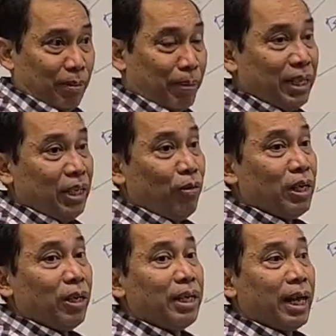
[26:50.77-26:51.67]
But you will
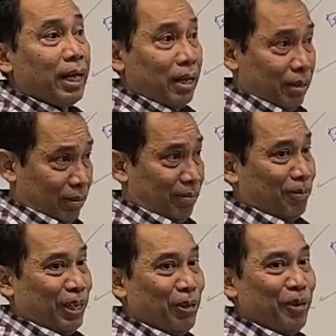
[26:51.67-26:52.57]
not die.
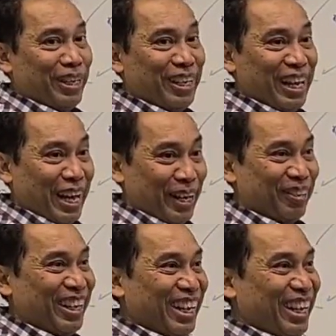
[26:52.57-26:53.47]
You will not die,
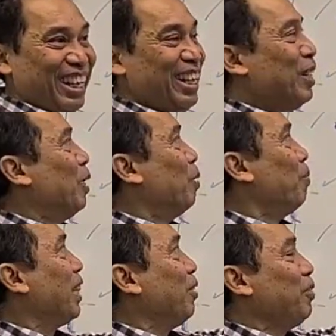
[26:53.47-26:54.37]
right?
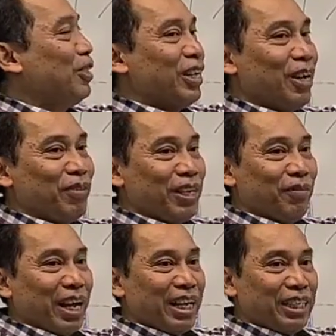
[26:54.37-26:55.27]
But if you don't have
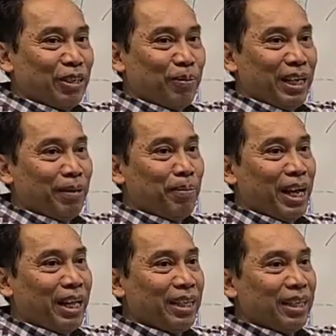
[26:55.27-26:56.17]
enough calcium in the
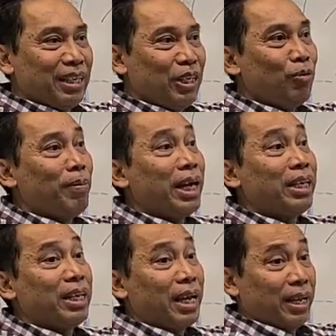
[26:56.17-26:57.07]
blood, you
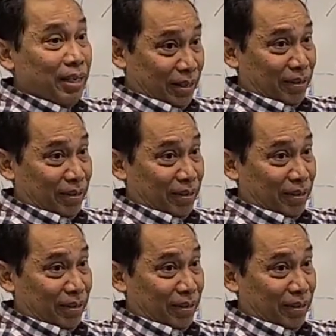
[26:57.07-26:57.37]
might die.